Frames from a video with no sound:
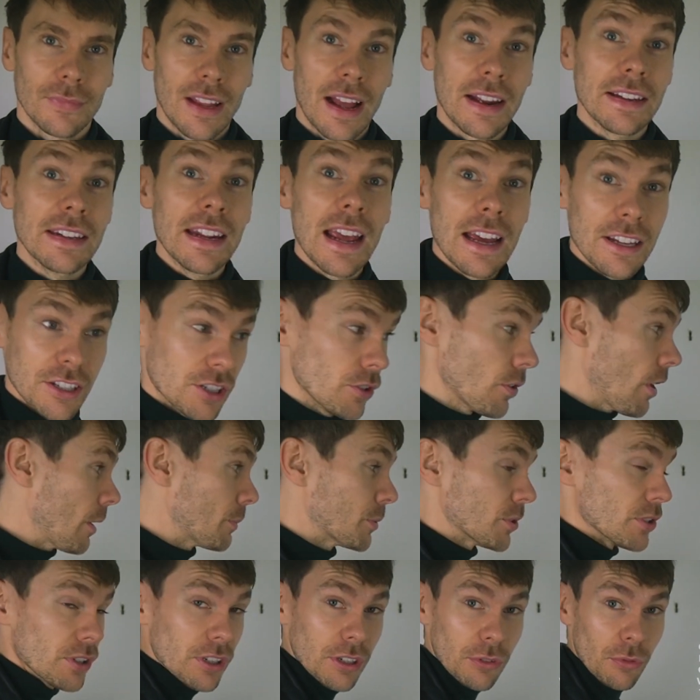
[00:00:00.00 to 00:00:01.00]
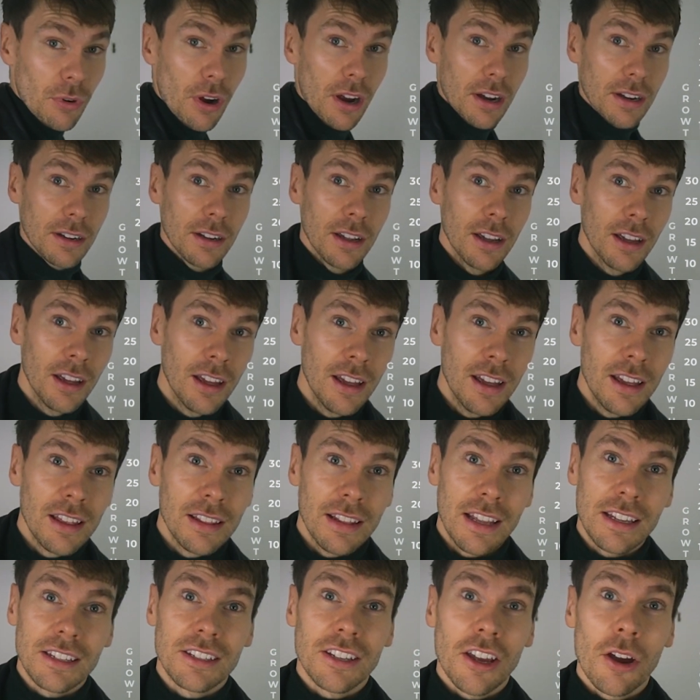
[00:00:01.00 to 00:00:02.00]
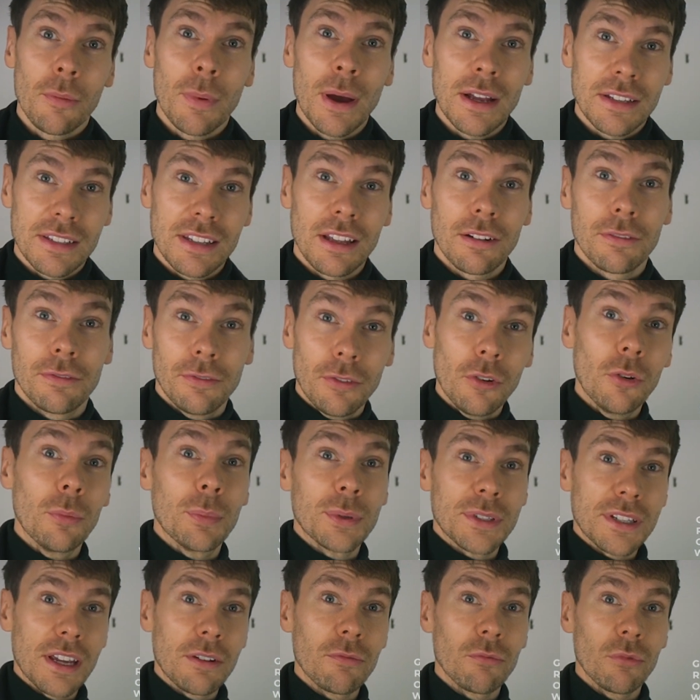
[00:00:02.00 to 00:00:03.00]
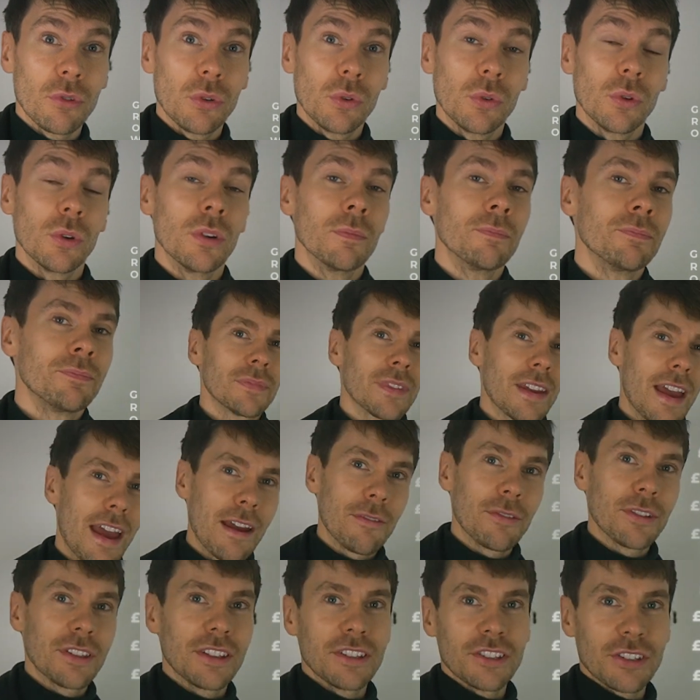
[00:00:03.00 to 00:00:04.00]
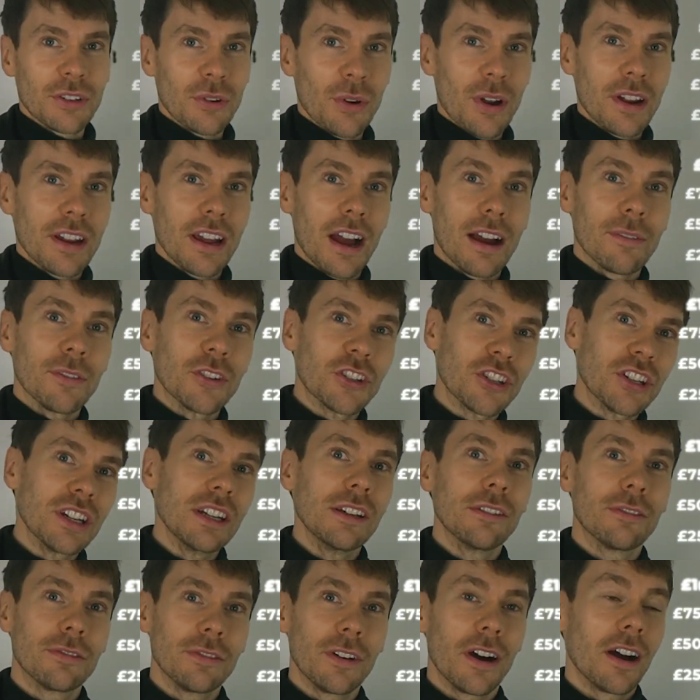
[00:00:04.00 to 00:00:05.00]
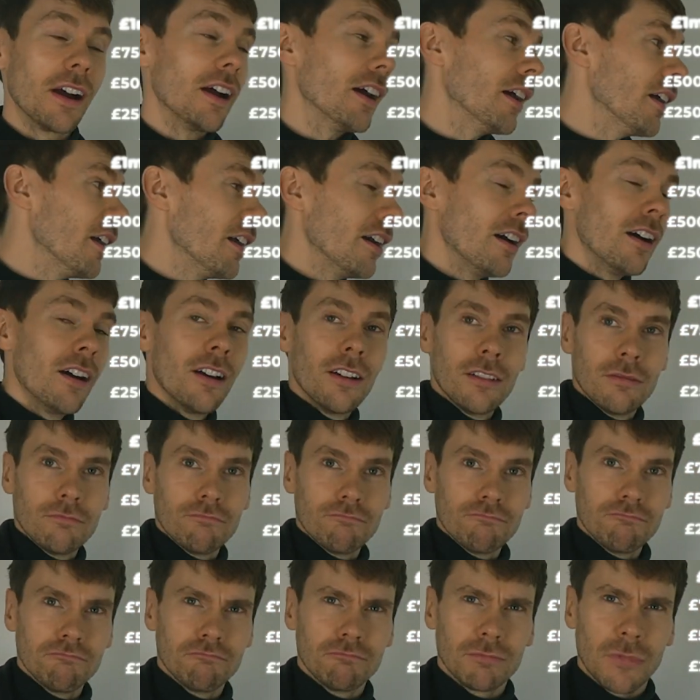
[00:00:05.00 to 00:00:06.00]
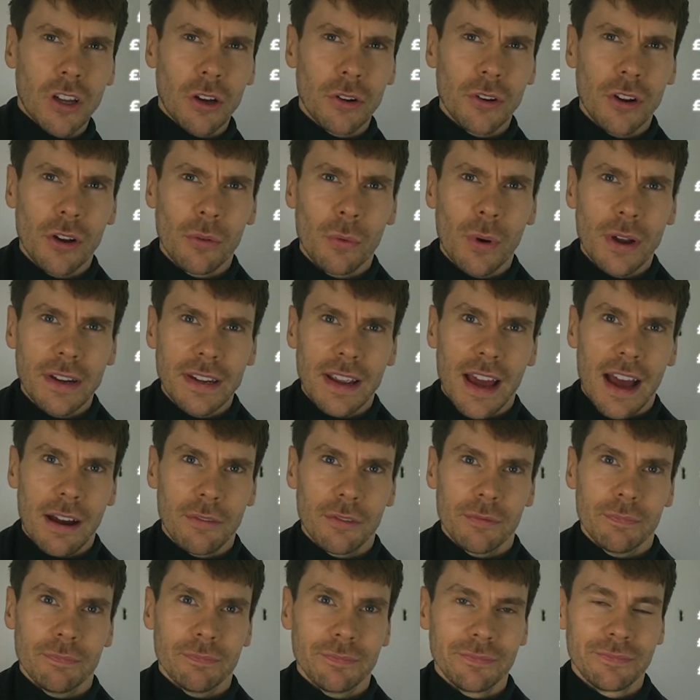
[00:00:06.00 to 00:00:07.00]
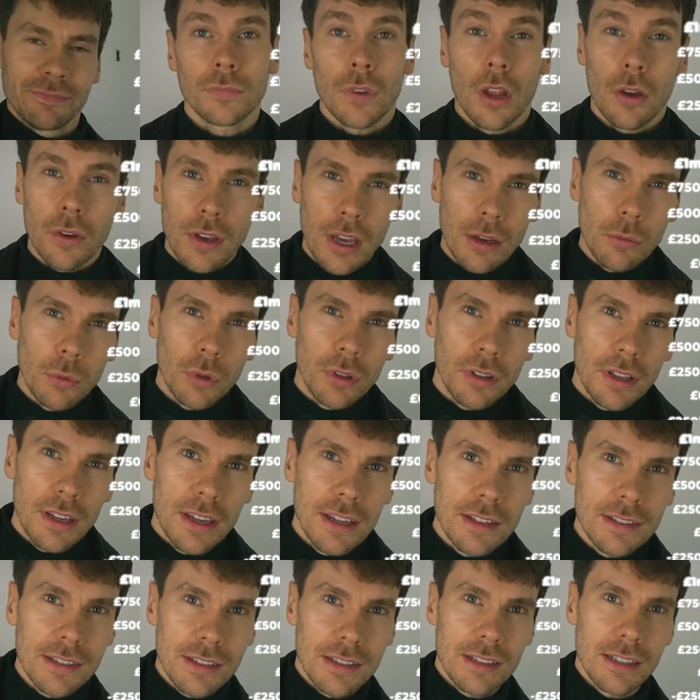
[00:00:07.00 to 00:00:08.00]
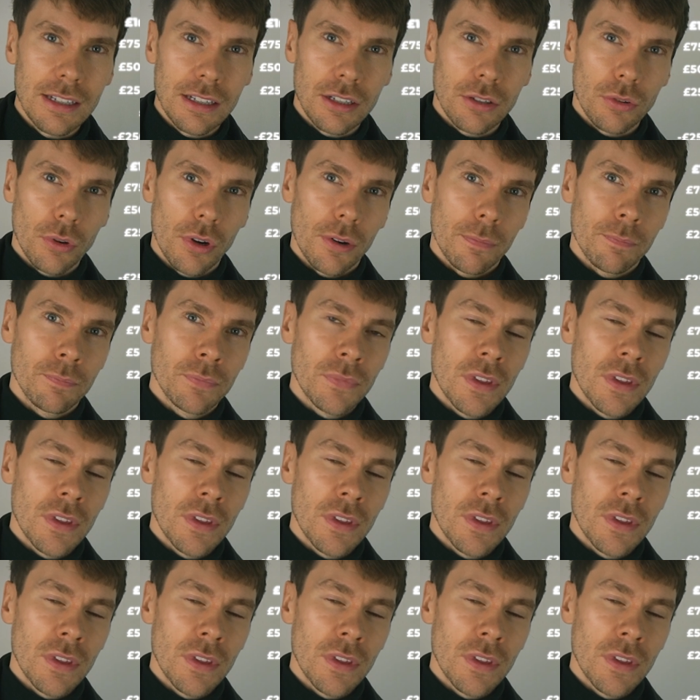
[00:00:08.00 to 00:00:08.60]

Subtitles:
And yes, you're absolutely right. Let's go back to that 4% rule. Everything's great. I've achieved fire. Oh no, wait, you haven't. Okay, well, here's a secret.